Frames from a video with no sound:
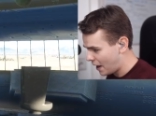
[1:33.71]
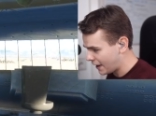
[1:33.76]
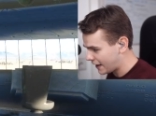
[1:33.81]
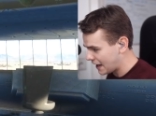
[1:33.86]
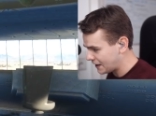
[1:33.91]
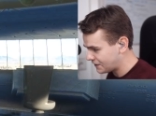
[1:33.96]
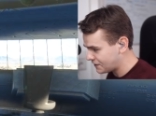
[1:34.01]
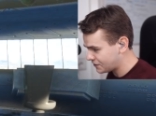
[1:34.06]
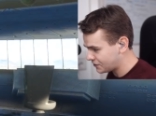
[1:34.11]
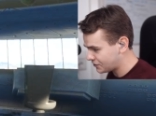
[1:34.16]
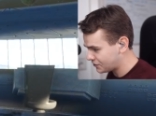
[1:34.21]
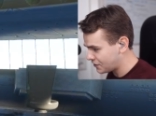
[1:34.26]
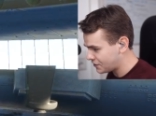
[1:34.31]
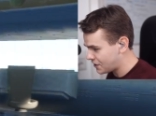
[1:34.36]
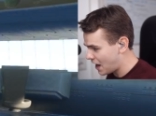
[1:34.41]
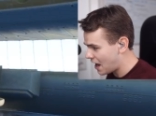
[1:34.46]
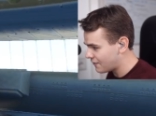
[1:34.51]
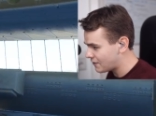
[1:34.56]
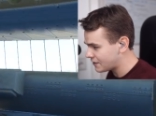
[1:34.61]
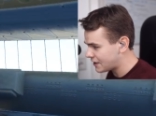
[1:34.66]
I guess this is the
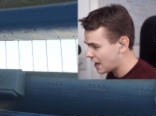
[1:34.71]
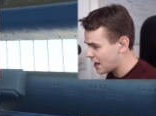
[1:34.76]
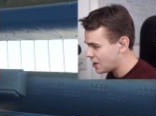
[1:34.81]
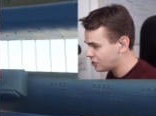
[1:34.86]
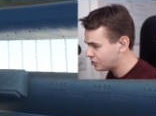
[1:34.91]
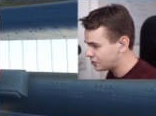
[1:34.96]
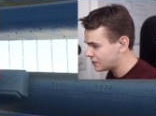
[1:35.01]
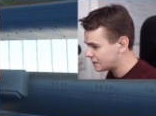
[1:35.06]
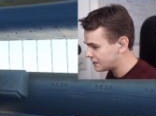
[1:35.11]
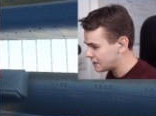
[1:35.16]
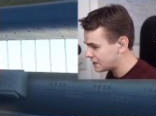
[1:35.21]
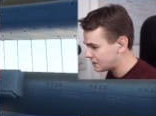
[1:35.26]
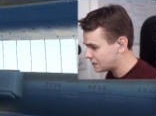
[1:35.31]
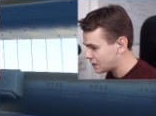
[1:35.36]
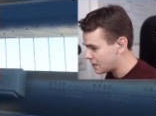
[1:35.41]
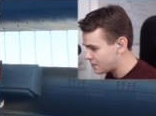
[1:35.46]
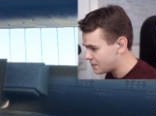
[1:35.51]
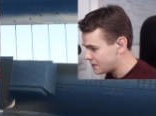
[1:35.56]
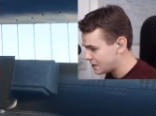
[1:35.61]
navigation system